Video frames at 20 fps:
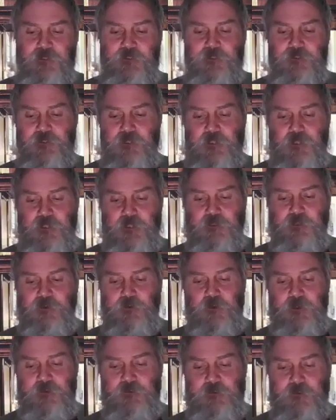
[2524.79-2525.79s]
the many
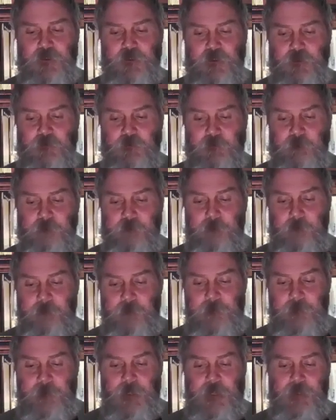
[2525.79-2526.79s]
righteous and clear the way for the
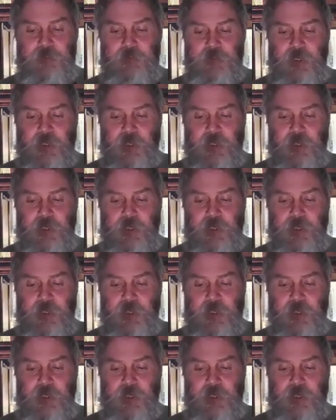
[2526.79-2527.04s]
Lord.